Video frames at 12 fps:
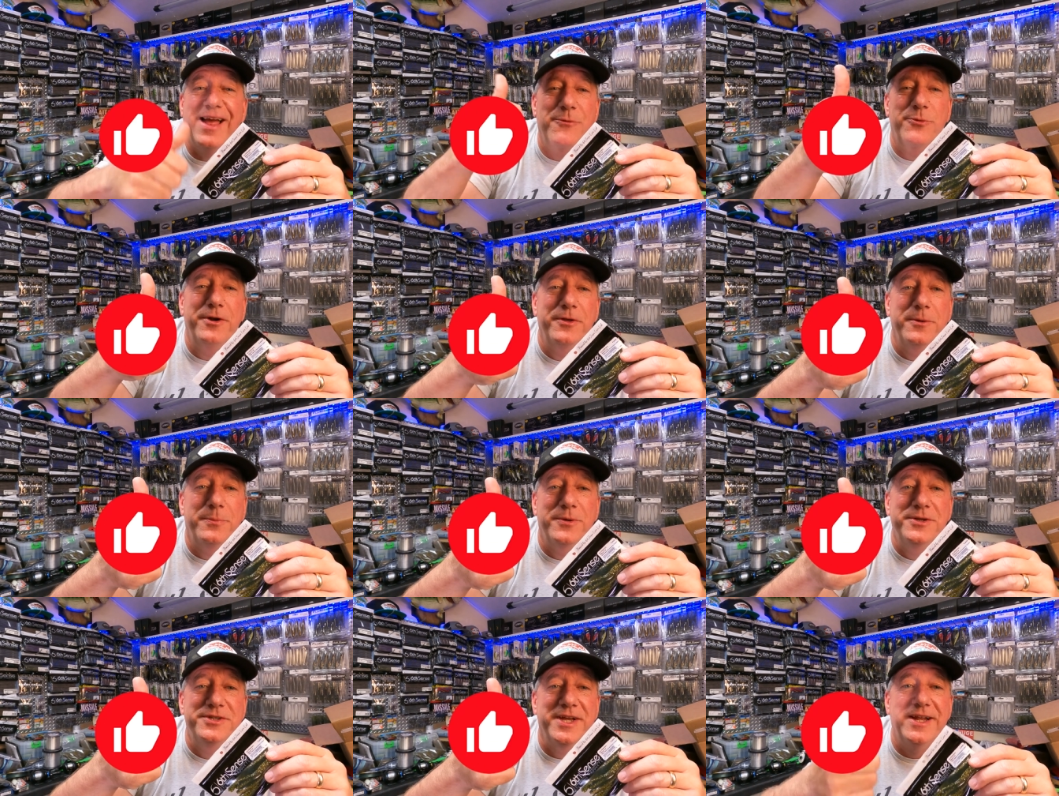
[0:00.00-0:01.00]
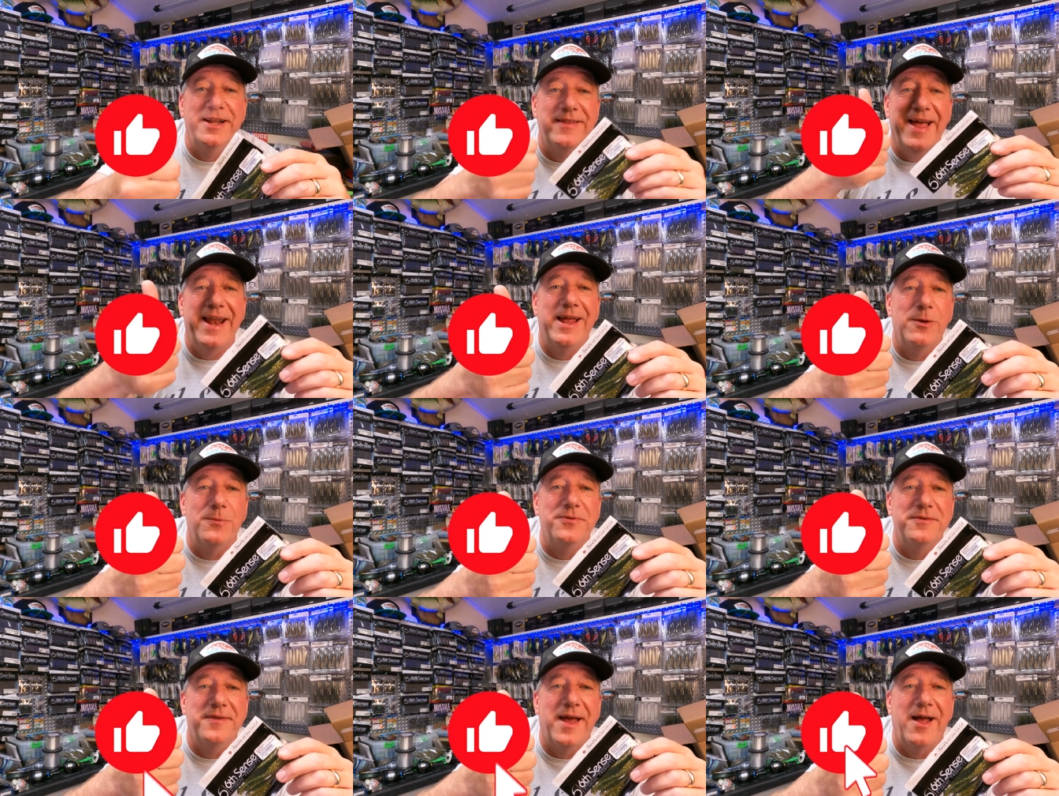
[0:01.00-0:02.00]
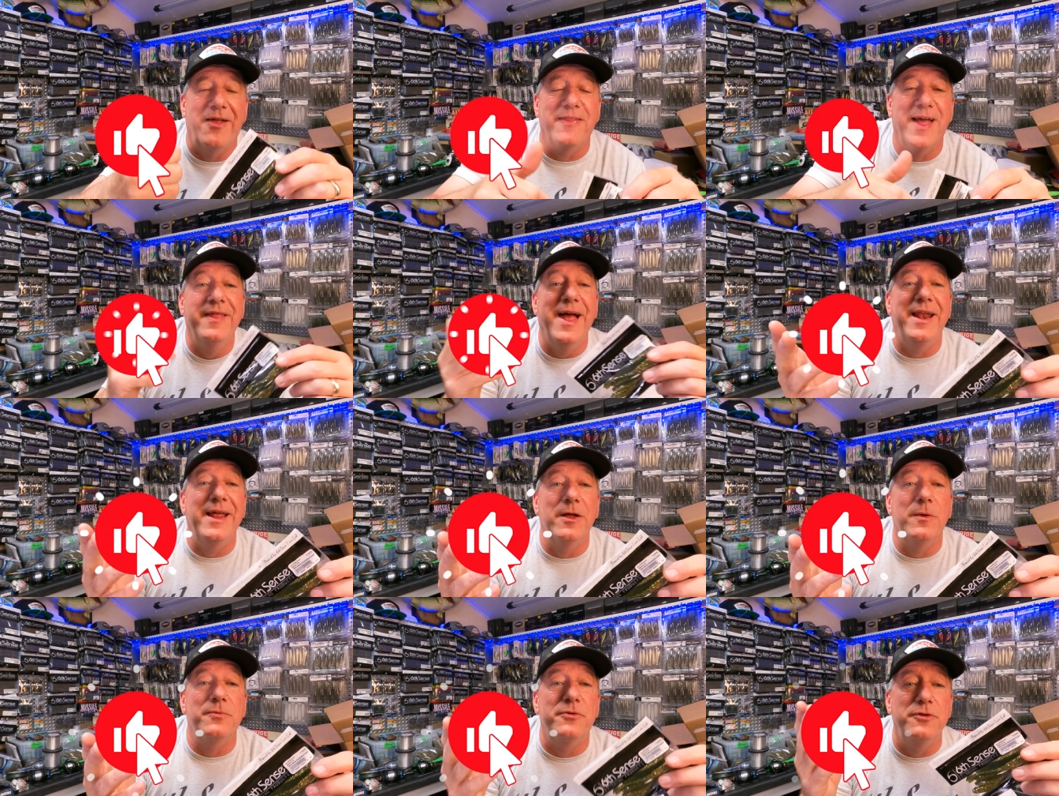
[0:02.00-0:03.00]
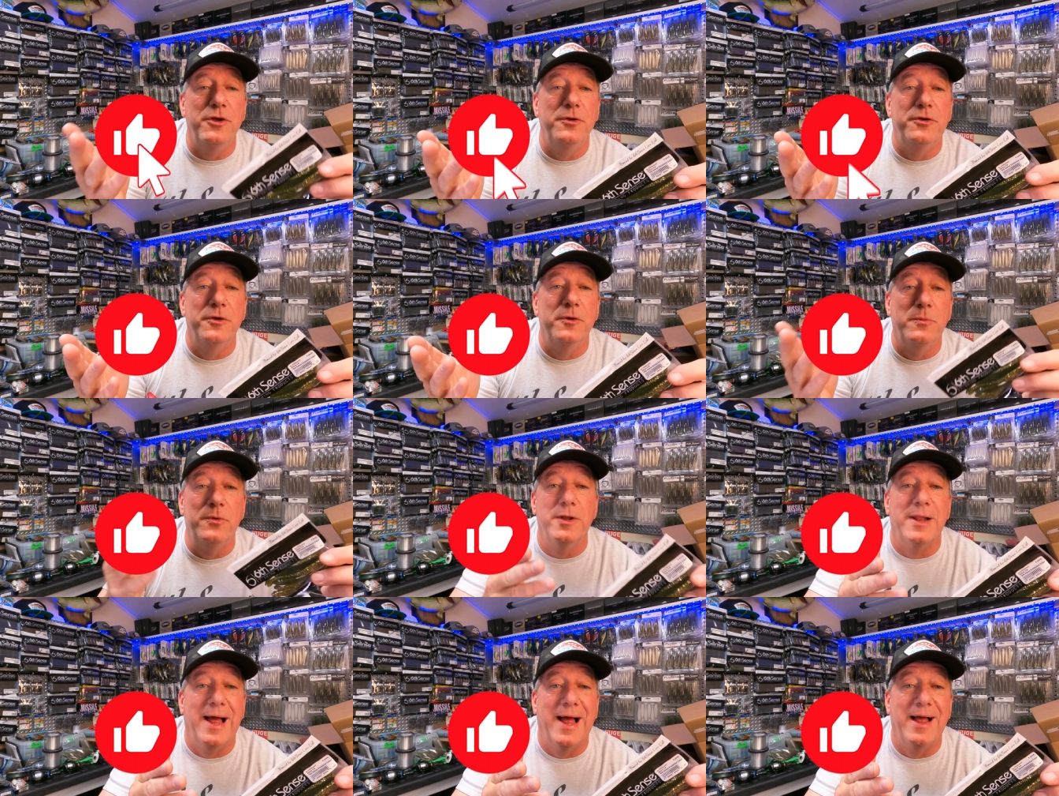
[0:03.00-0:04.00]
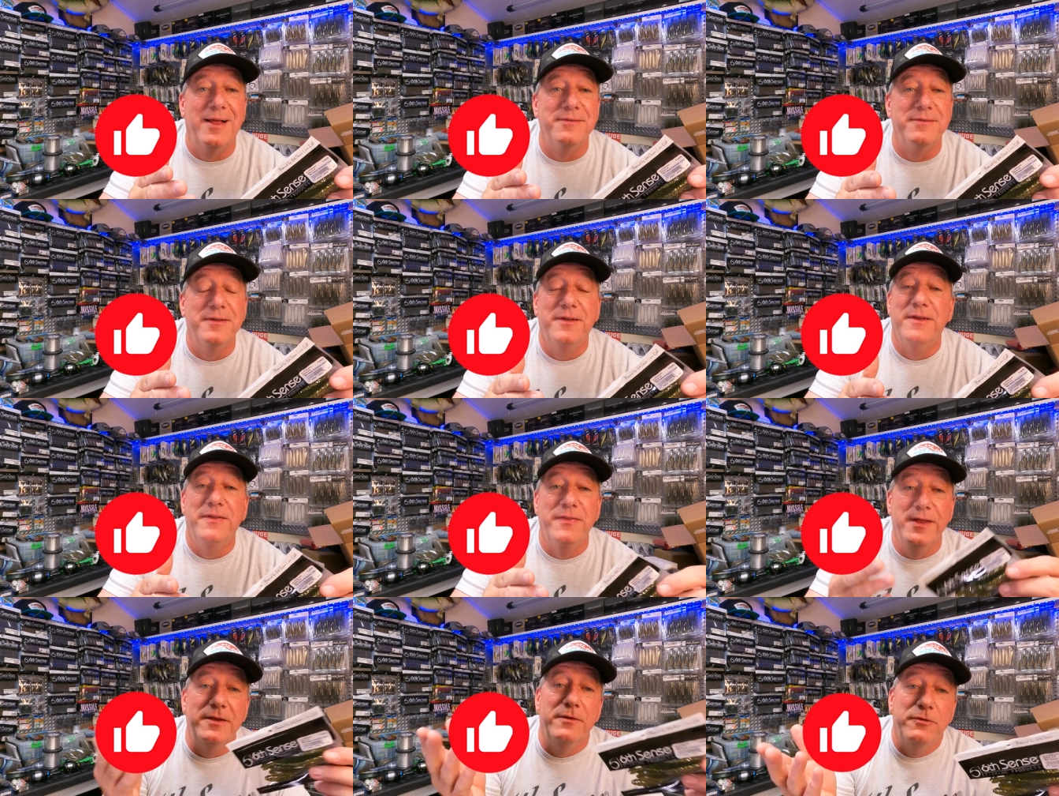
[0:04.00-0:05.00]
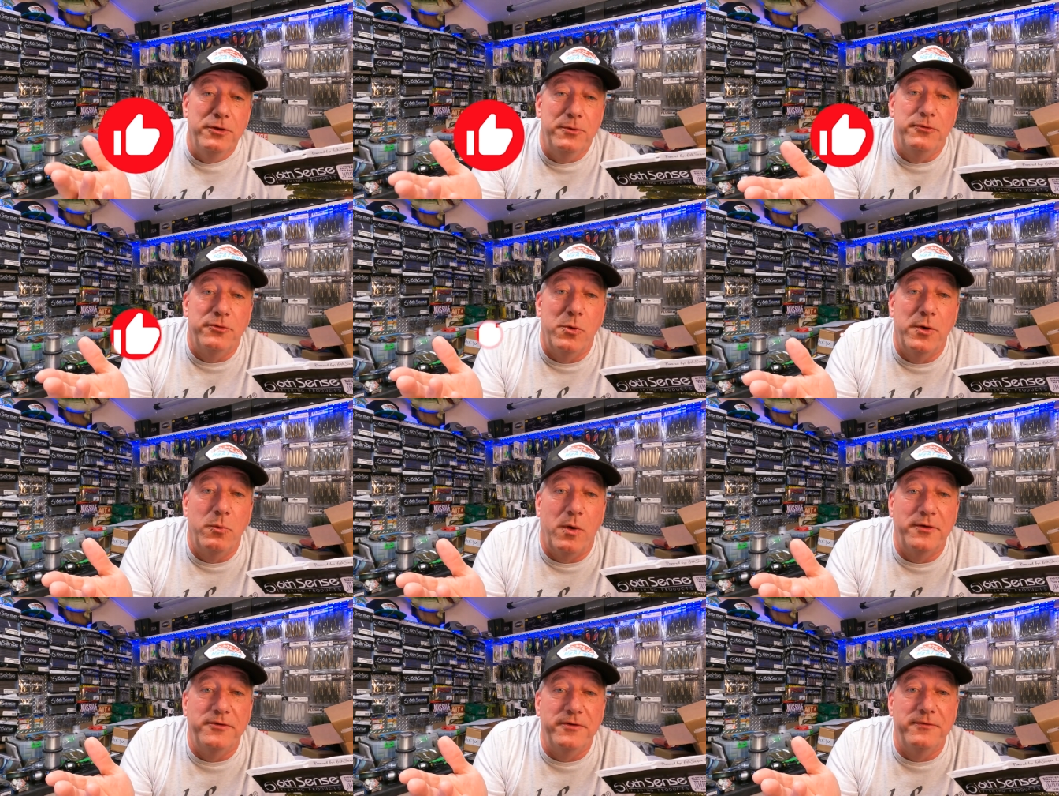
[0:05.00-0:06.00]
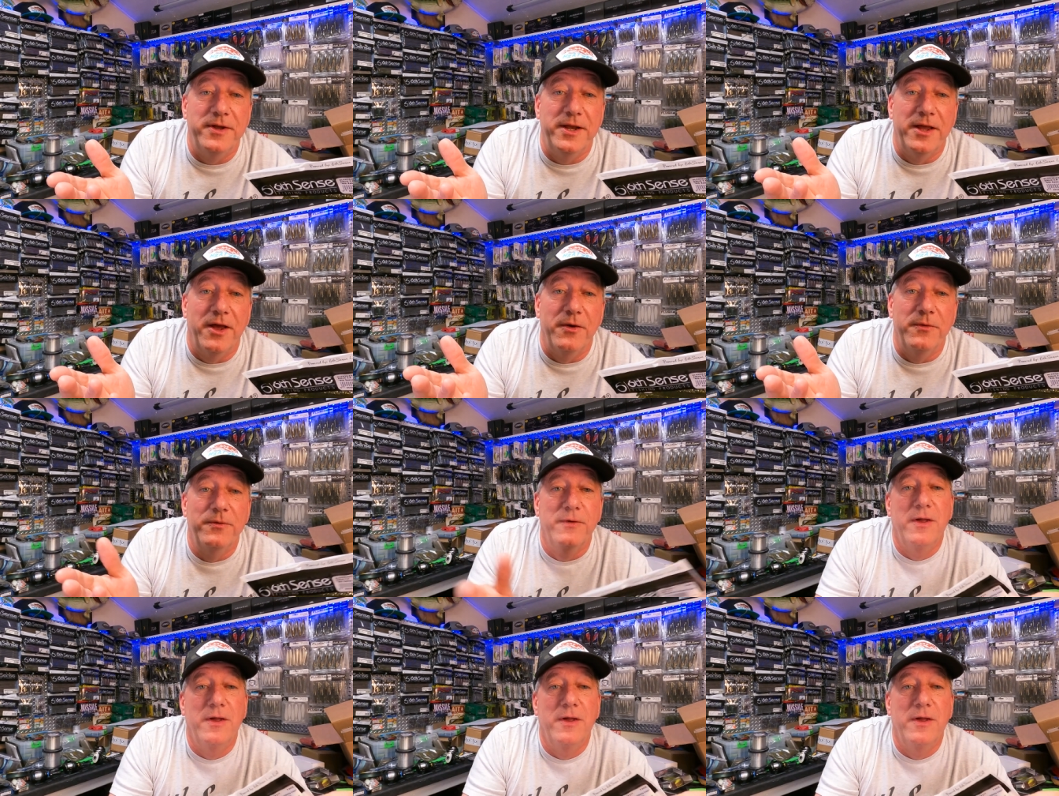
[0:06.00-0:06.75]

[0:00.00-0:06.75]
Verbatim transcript: I really appreciate it. That helps us out. That helps YouTube realize that you enjoyed watching the video.